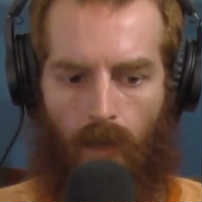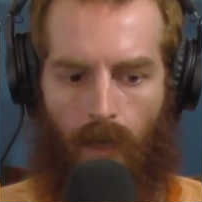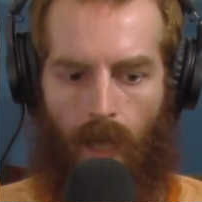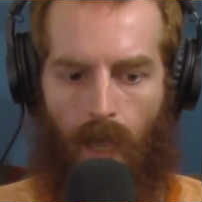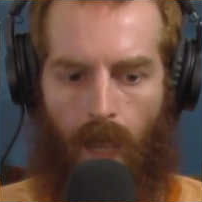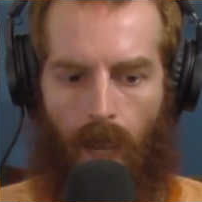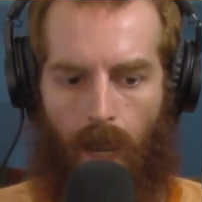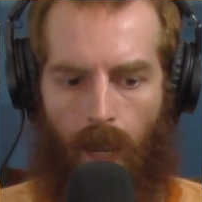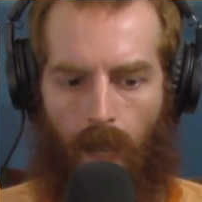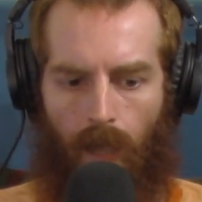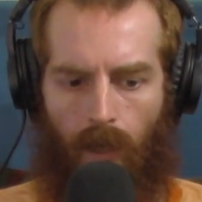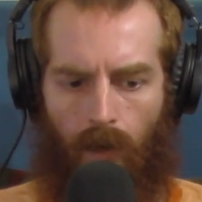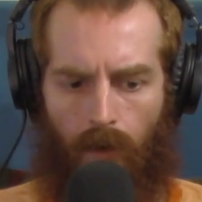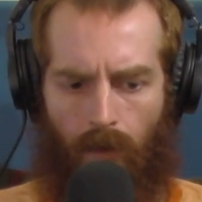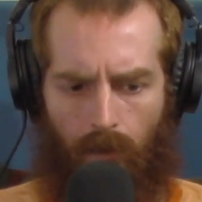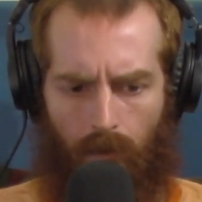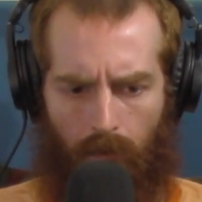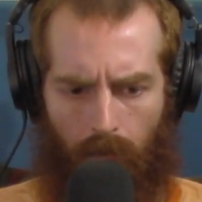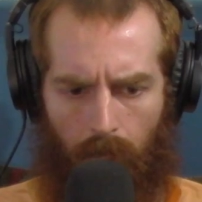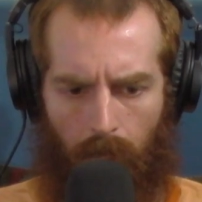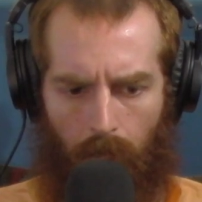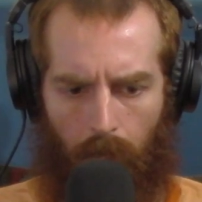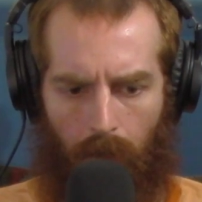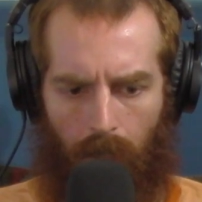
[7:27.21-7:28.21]

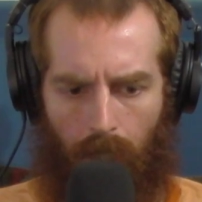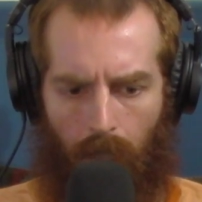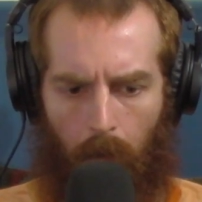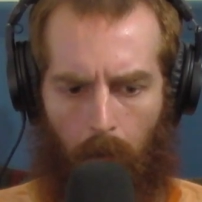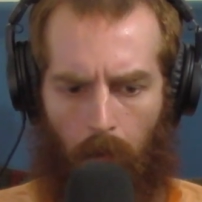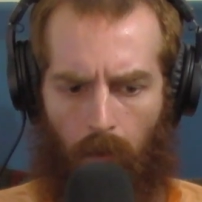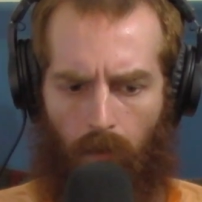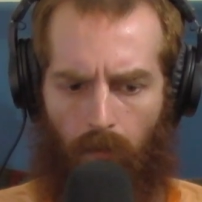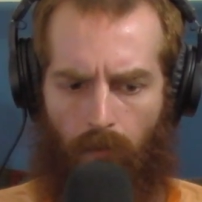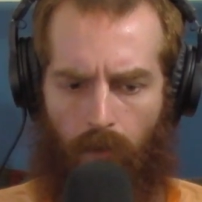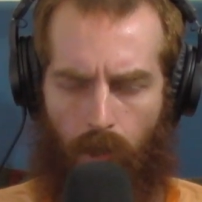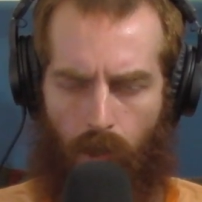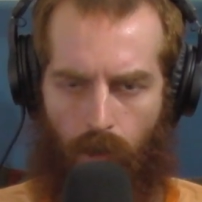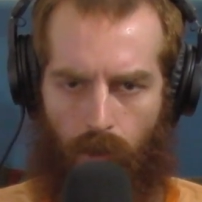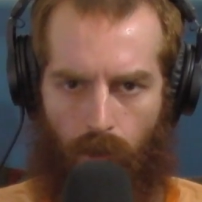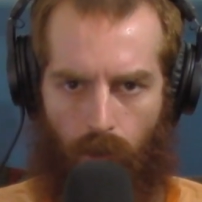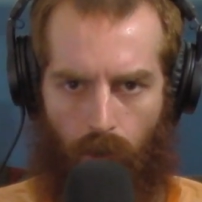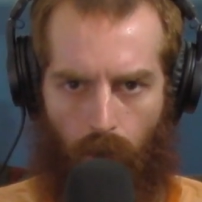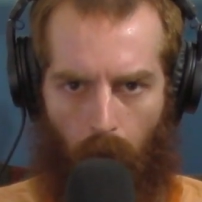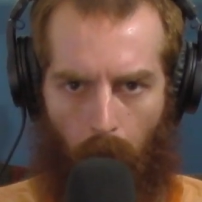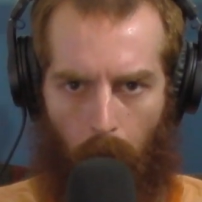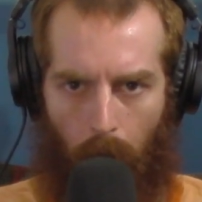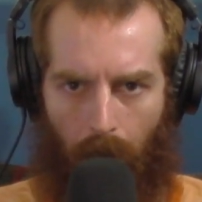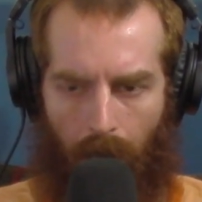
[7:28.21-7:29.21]
and be able to fish at
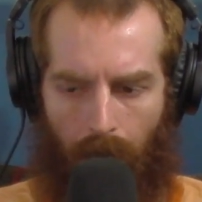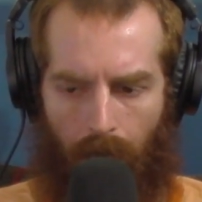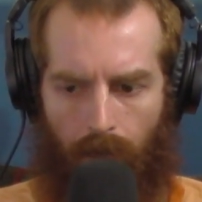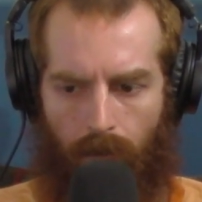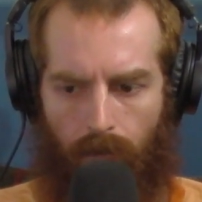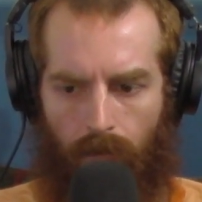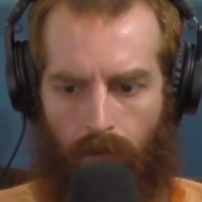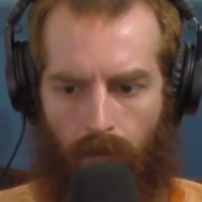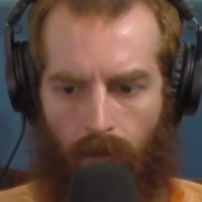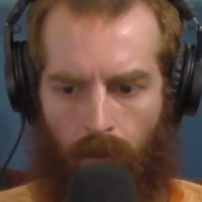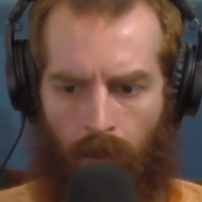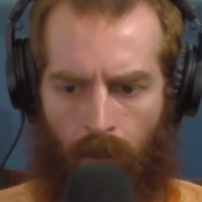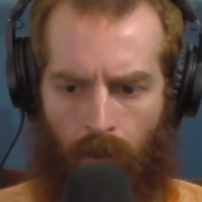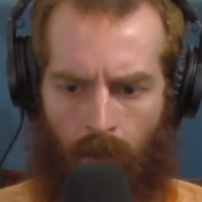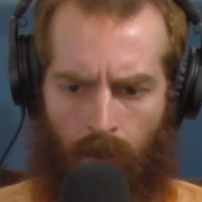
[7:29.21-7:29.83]
your own pace,